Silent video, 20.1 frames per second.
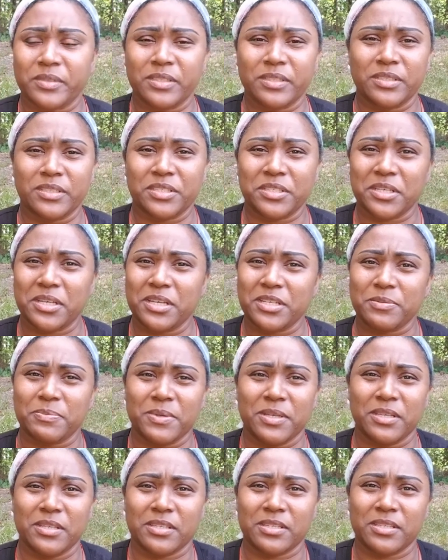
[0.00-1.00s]

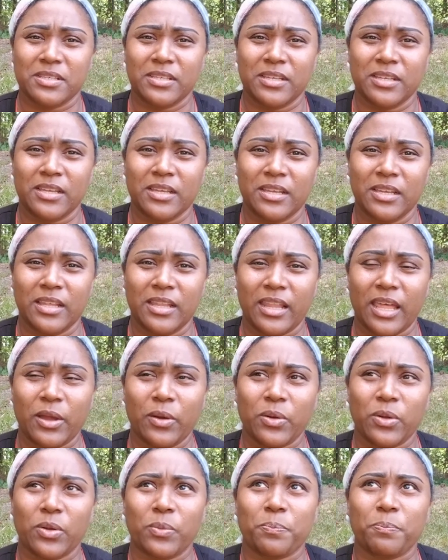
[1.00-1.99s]
judgments, like
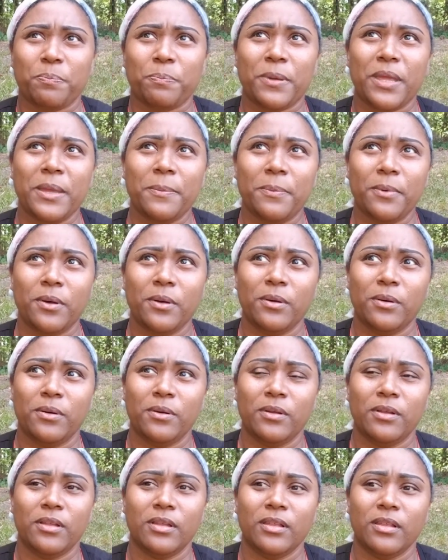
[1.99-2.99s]

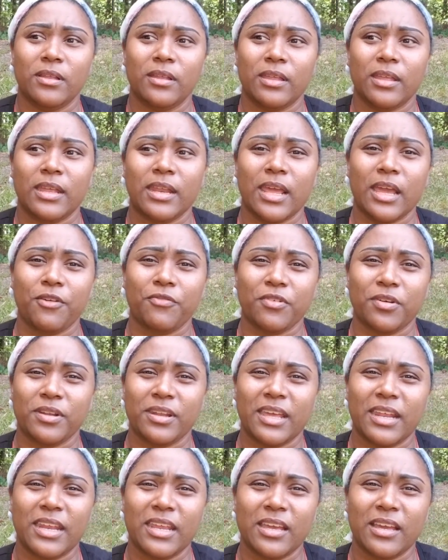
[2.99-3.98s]
people in Africa,
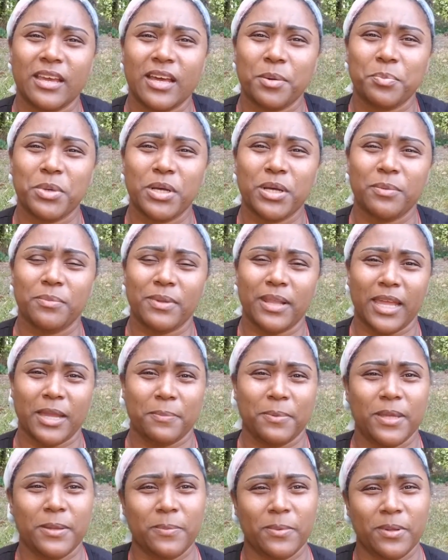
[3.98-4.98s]
they didn't come up
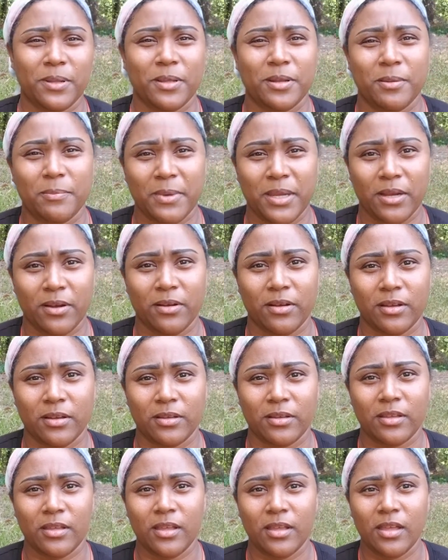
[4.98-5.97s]
like people in America.
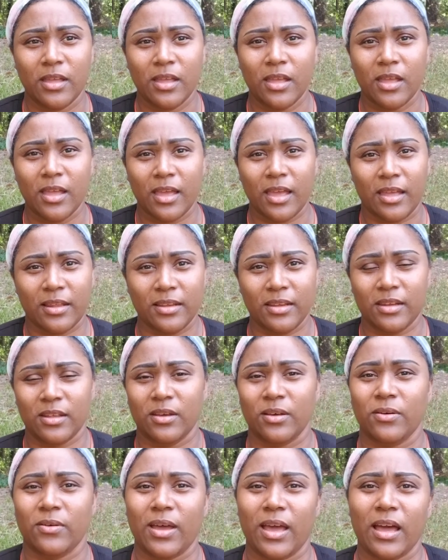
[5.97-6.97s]
You
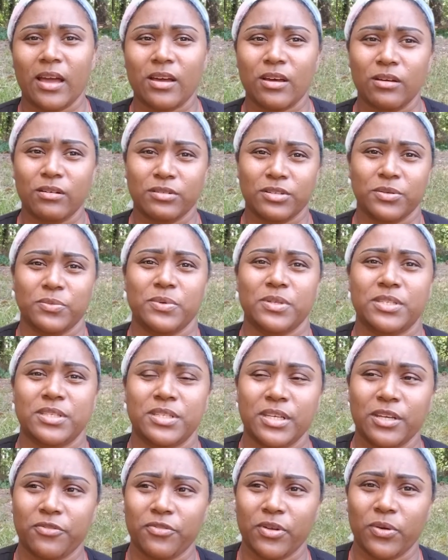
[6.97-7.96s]
know, our culture was
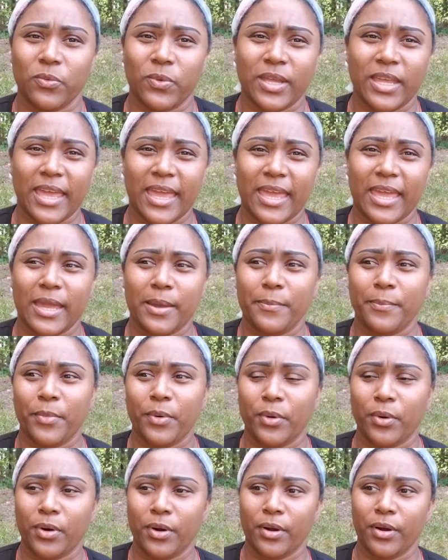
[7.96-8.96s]
different. We had
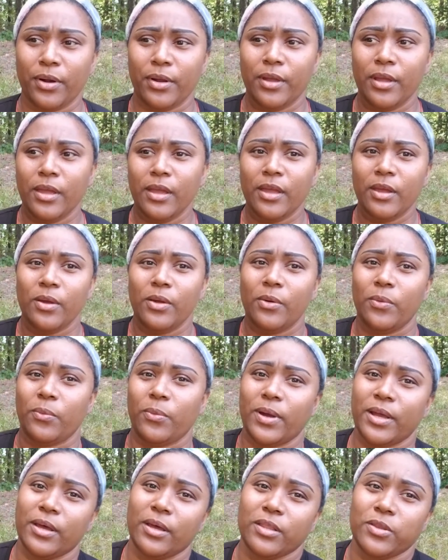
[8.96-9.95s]
more
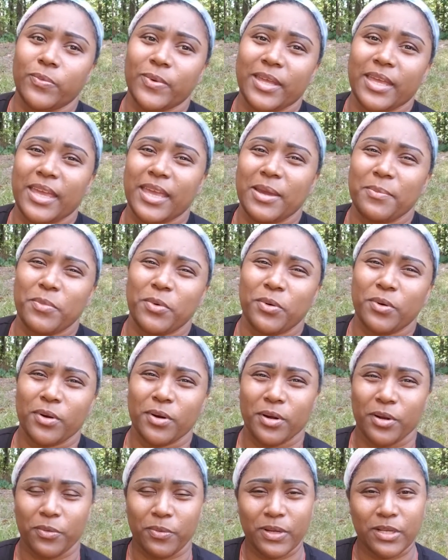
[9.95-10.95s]
wealth. We had
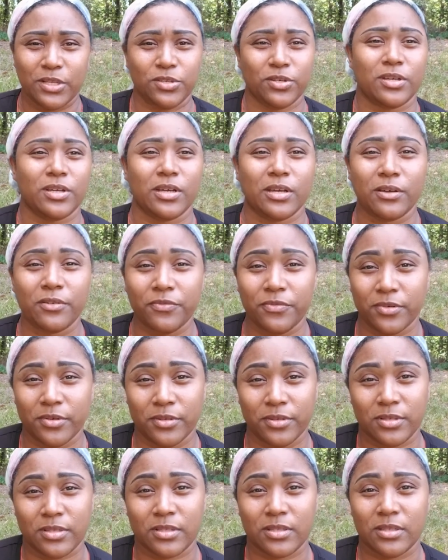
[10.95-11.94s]
more creature
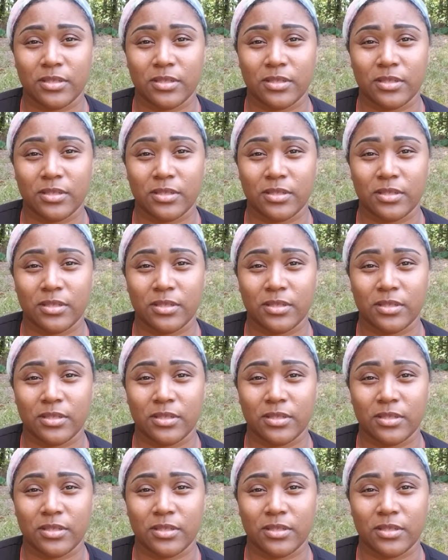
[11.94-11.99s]
comforts.